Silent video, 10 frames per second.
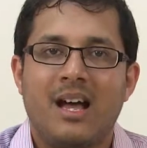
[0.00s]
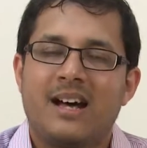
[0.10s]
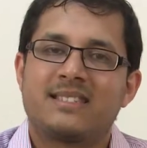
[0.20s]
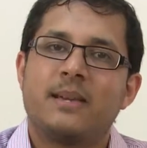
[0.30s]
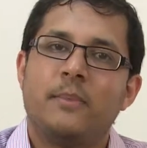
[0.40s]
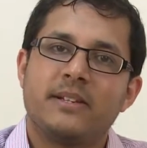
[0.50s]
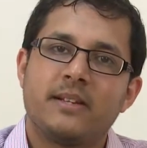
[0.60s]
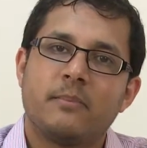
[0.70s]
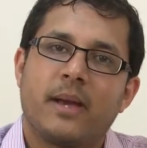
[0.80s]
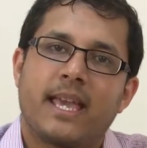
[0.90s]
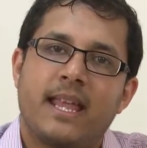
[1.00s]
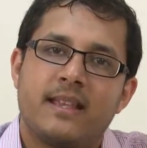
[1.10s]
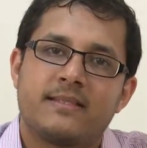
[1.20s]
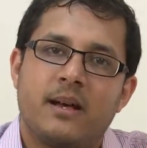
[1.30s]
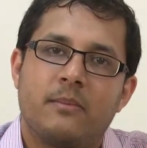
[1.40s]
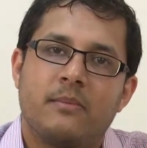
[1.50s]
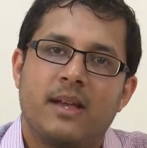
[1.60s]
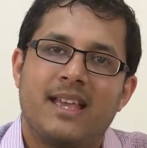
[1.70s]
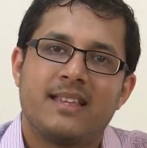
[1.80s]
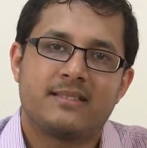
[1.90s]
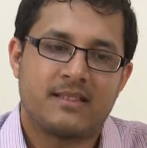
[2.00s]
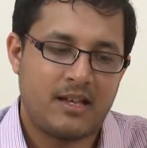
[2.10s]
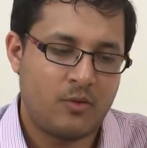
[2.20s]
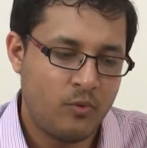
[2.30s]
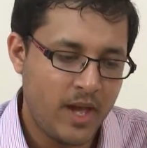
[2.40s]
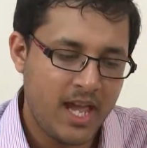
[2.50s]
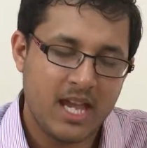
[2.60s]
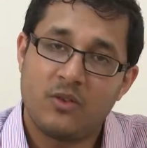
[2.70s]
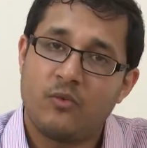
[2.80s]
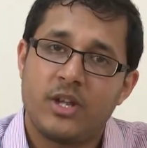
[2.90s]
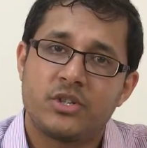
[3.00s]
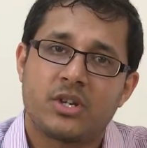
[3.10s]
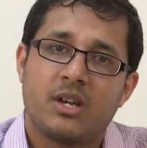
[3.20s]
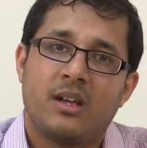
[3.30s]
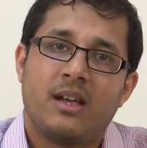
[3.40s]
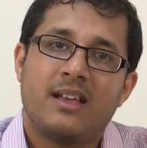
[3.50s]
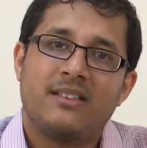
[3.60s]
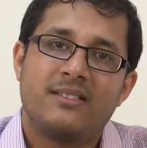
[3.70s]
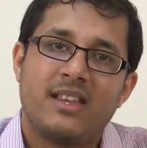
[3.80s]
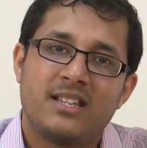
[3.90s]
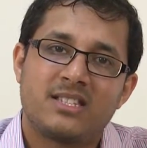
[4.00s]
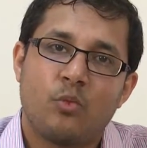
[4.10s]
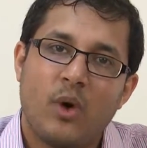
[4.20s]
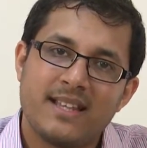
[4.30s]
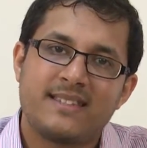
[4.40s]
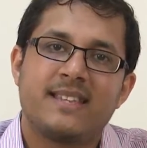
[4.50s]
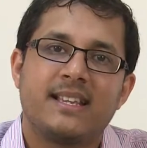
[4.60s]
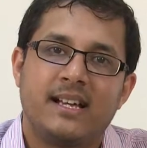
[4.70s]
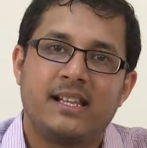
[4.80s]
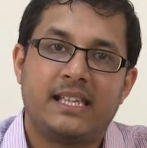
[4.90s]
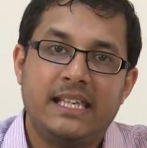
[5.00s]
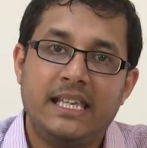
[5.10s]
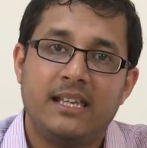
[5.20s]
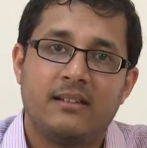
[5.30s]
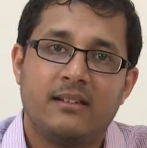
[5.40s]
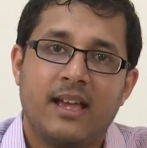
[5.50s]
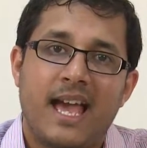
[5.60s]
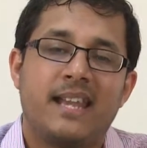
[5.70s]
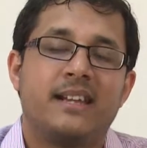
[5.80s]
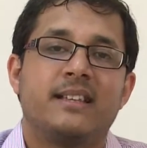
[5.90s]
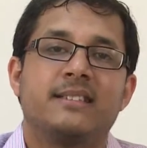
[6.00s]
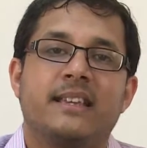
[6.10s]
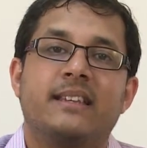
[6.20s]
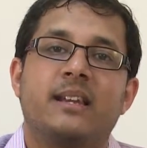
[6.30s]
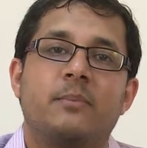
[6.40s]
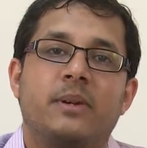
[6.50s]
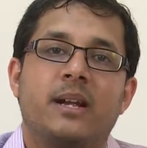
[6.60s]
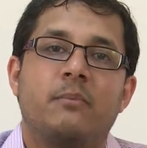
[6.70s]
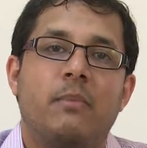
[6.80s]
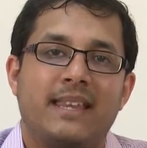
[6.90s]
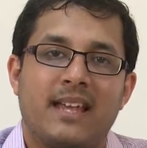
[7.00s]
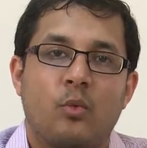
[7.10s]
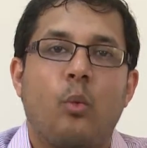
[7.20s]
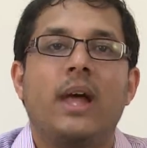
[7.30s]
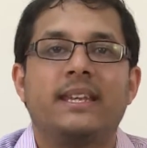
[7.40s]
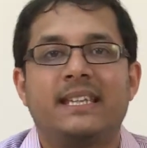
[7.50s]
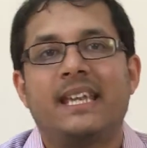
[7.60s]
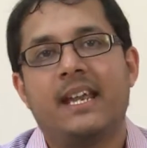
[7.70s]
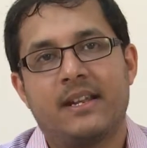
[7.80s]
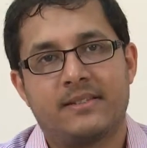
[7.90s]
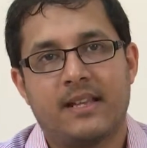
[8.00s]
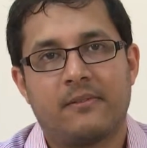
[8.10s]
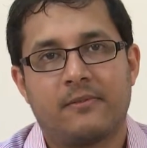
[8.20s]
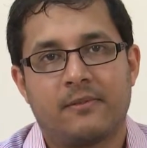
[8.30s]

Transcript: A symmetric mechanism is a way in which there is one single key and it is encrypted by that one key itself.